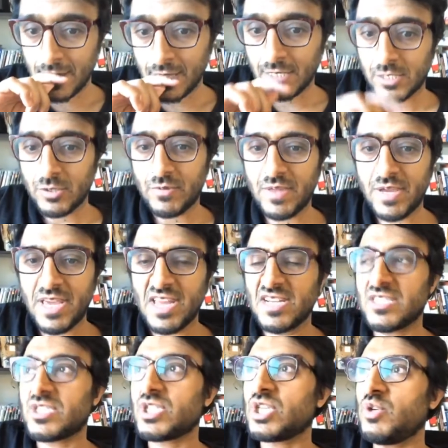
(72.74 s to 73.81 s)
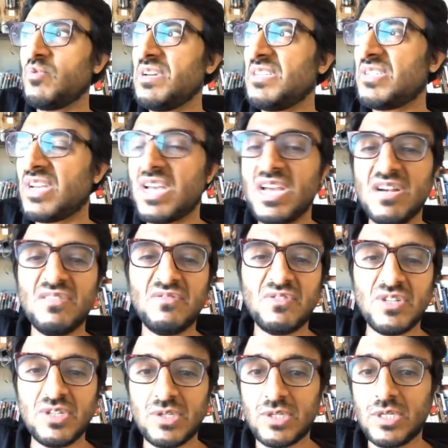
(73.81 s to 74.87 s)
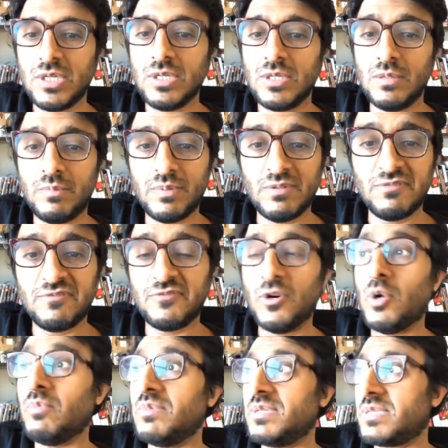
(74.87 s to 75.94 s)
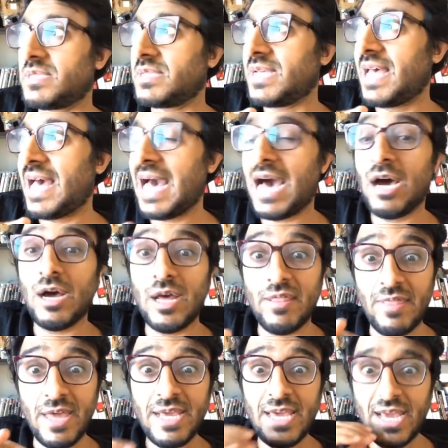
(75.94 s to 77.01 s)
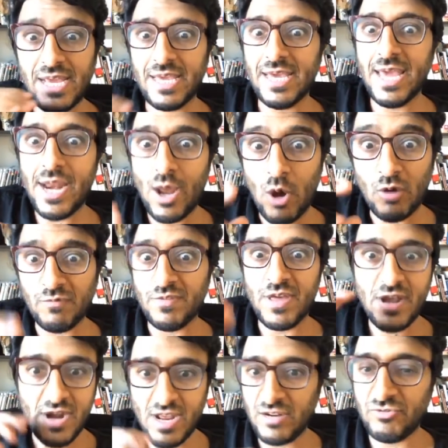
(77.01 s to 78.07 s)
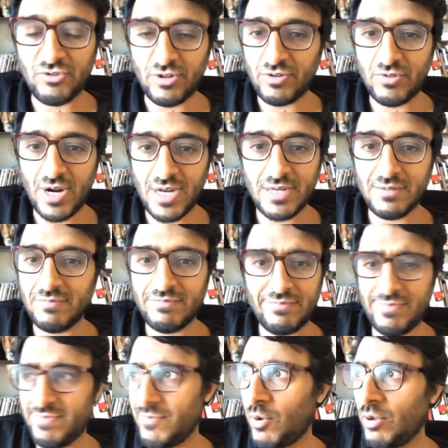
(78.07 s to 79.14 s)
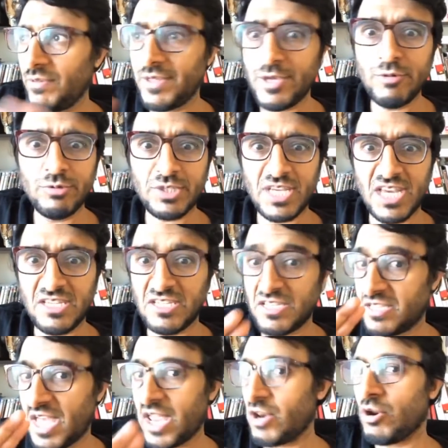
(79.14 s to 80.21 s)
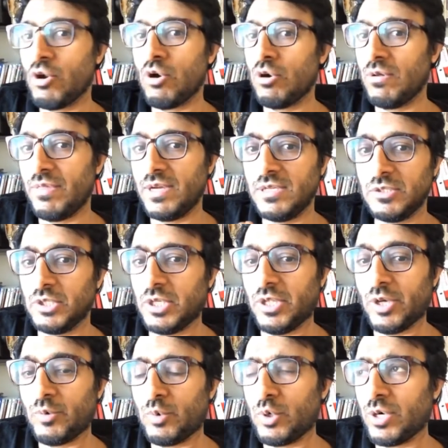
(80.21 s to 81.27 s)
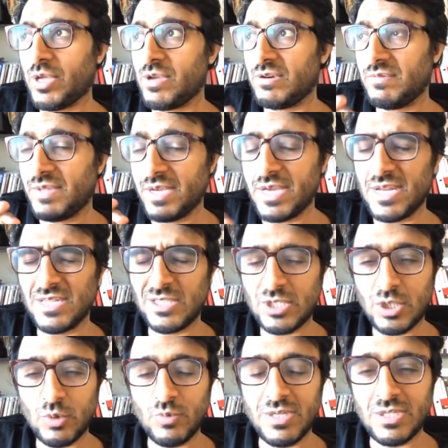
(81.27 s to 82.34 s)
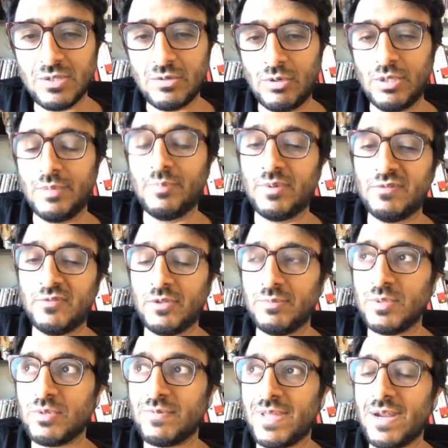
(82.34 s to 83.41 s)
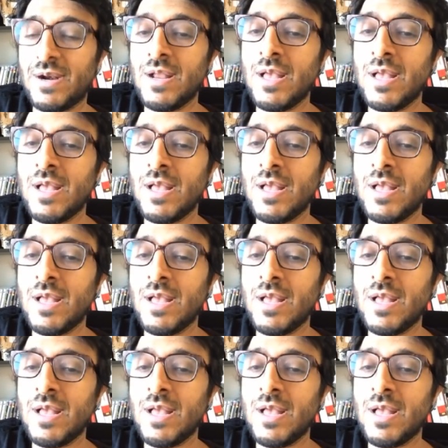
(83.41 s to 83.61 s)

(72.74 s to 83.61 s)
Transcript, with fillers: So they're gonna squeeze every single performance out they can get of their engine, right? All the use cases, they know the engine they're working on, they're gonna squeeze all the performance with that.